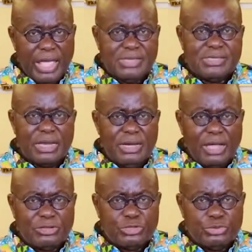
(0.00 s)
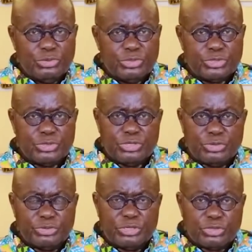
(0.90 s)
and send our
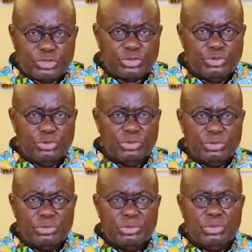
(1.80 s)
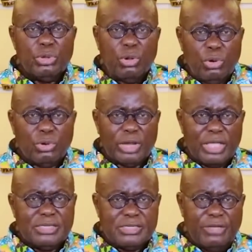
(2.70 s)
children to school, all
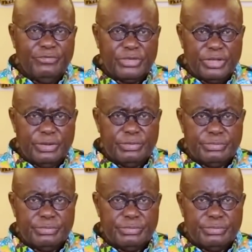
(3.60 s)
in safety.